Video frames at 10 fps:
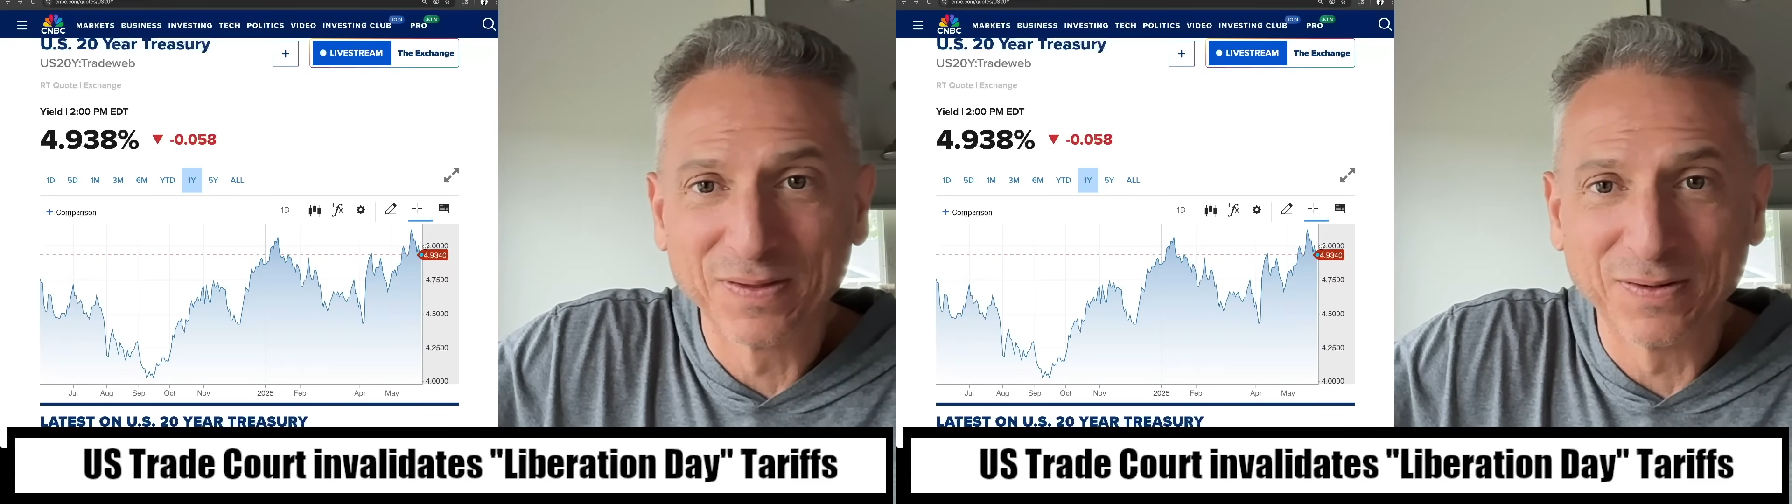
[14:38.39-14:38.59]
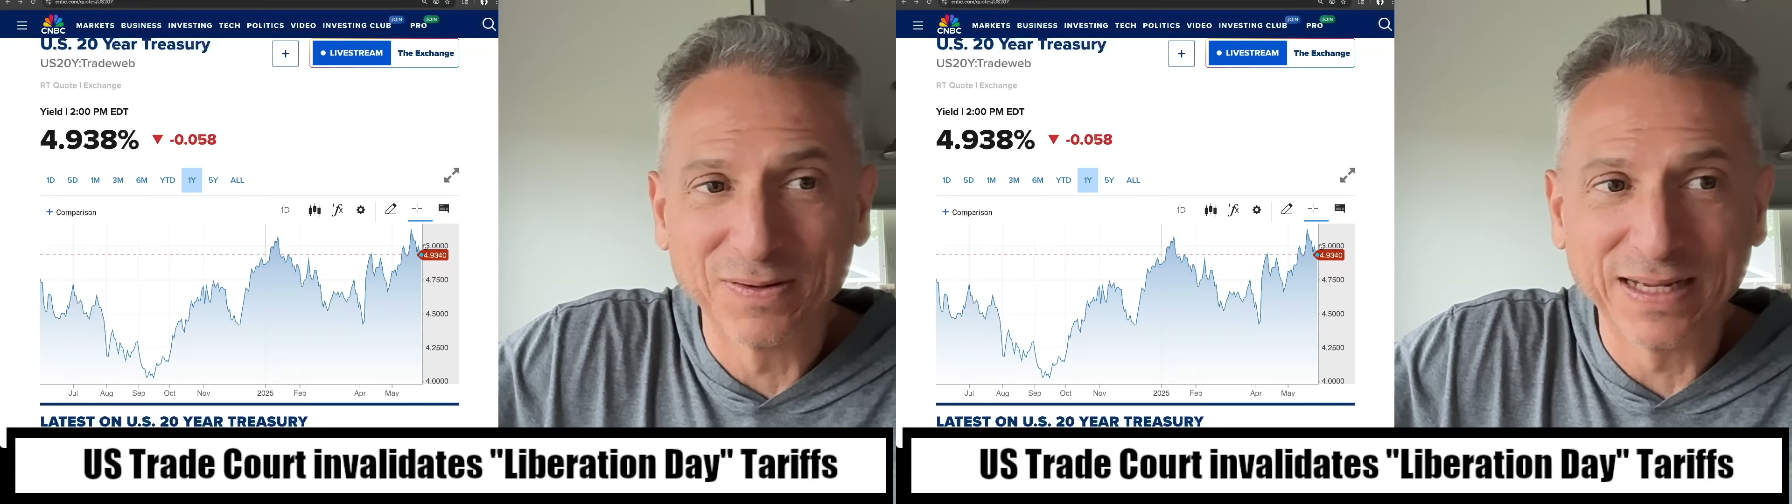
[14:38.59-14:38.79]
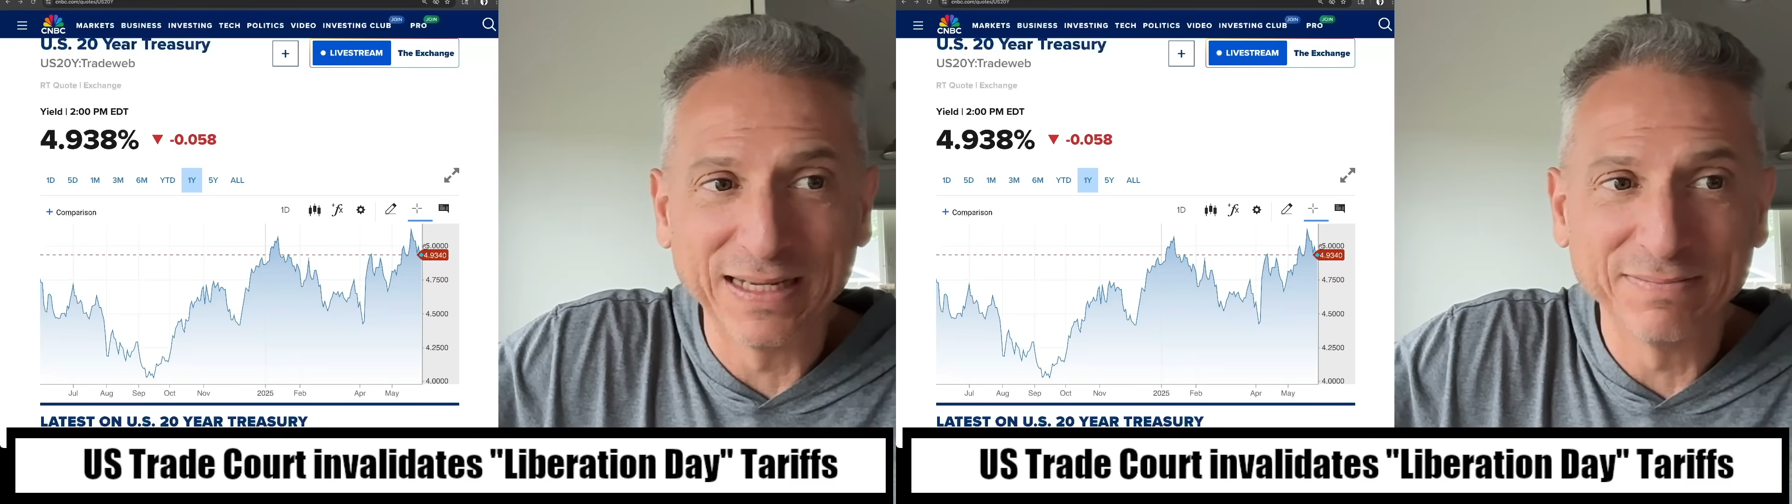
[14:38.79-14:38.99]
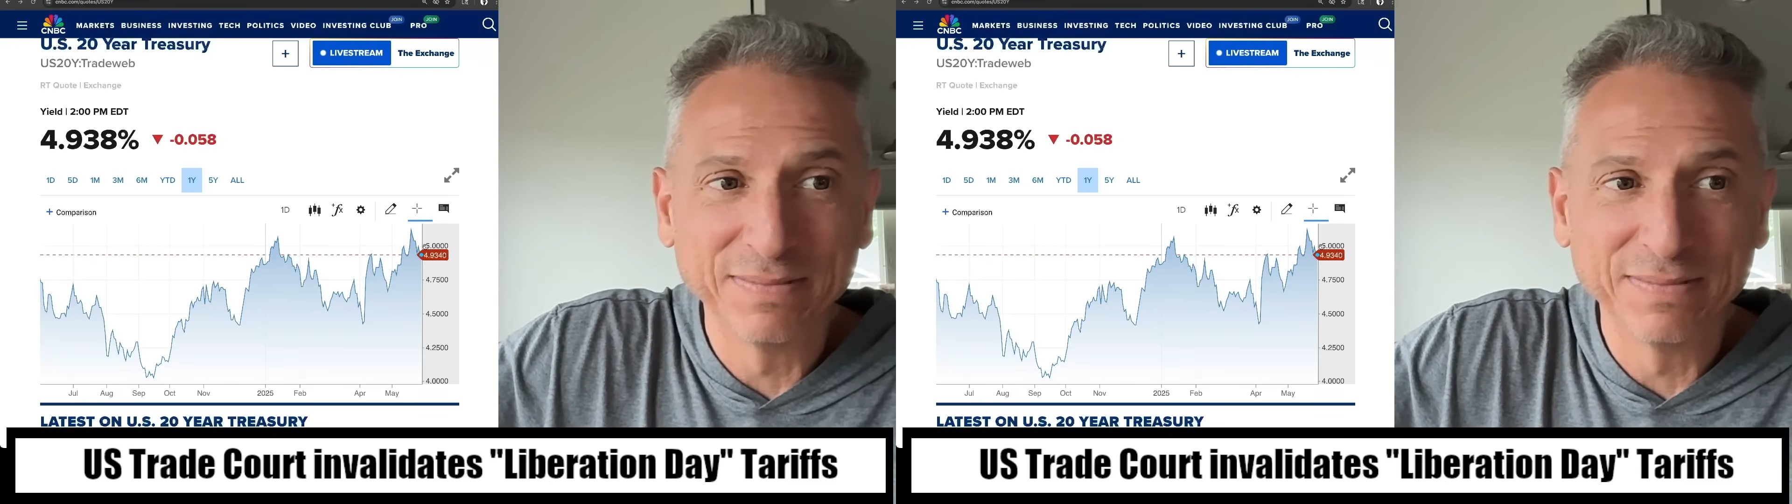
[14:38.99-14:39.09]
okay?